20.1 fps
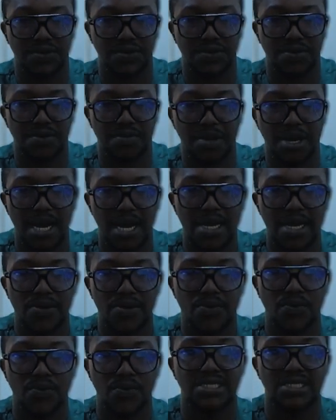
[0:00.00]
Remember,
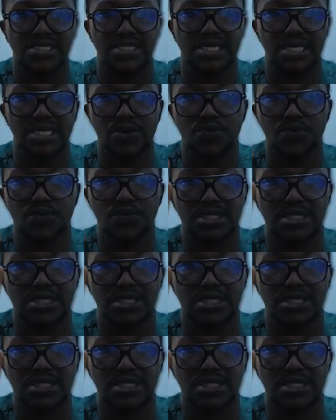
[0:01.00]
we are dealing with